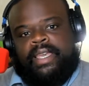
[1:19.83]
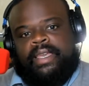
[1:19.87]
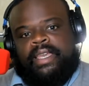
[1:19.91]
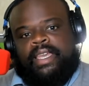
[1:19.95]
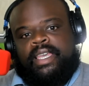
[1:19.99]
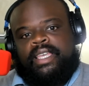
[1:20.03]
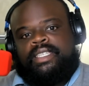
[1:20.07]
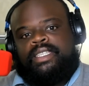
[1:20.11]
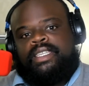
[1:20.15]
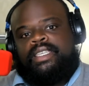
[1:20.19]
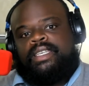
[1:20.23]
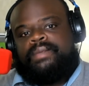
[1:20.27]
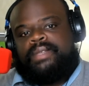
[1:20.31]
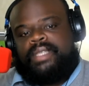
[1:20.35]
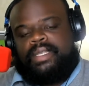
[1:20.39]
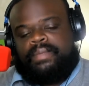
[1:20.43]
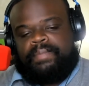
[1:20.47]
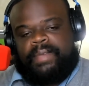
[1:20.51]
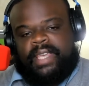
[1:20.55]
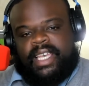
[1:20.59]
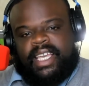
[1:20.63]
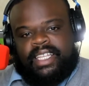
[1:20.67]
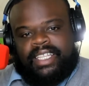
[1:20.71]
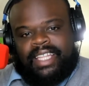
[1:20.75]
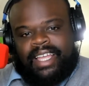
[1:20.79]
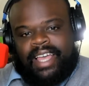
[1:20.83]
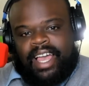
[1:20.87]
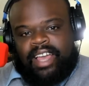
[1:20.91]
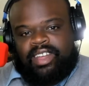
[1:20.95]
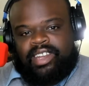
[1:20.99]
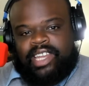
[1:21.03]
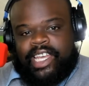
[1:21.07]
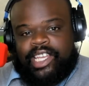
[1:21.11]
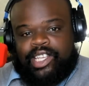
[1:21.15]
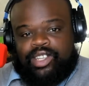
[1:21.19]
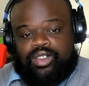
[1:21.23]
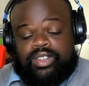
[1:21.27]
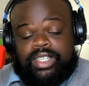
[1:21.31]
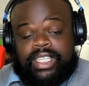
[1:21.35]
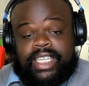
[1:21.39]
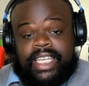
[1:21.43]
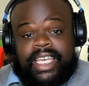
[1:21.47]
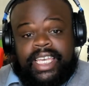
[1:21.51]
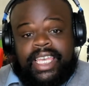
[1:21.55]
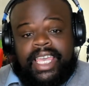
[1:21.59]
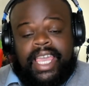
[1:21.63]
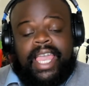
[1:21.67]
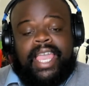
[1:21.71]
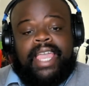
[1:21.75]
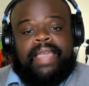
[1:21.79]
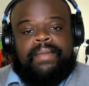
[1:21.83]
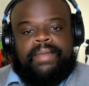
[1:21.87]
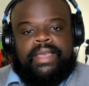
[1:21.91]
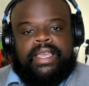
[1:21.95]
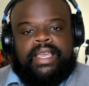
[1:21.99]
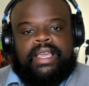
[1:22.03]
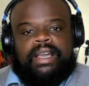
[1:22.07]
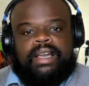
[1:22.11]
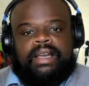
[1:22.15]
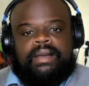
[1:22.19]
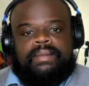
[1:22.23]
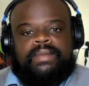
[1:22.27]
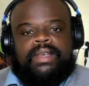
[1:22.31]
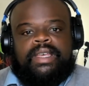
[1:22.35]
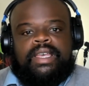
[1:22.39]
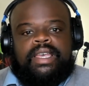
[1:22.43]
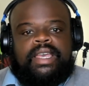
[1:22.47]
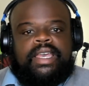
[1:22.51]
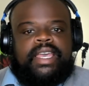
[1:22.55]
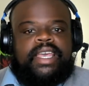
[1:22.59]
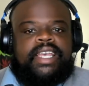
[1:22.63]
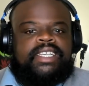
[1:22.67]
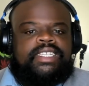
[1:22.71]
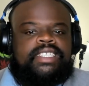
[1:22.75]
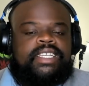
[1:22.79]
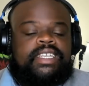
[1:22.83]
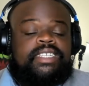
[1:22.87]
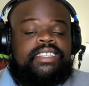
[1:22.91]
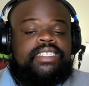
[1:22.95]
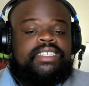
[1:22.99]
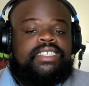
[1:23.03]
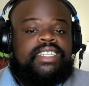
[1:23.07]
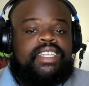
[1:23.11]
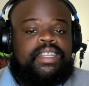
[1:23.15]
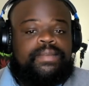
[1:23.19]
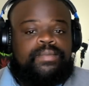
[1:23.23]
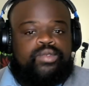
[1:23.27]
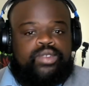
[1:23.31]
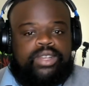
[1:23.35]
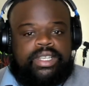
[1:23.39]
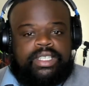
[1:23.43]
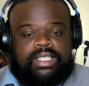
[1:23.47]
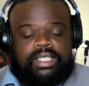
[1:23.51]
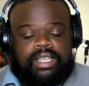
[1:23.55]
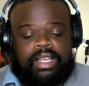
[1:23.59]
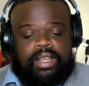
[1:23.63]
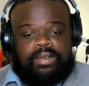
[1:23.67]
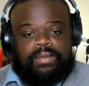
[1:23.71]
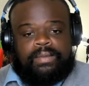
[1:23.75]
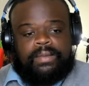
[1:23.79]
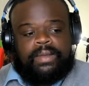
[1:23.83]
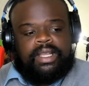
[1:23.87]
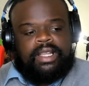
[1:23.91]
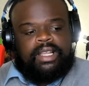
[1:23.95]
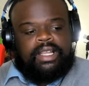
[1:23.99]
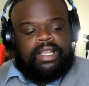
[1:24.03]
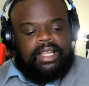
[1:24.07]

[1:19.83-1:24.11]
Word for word: against it just because of how dangerous it can become. It's such a slippery slope.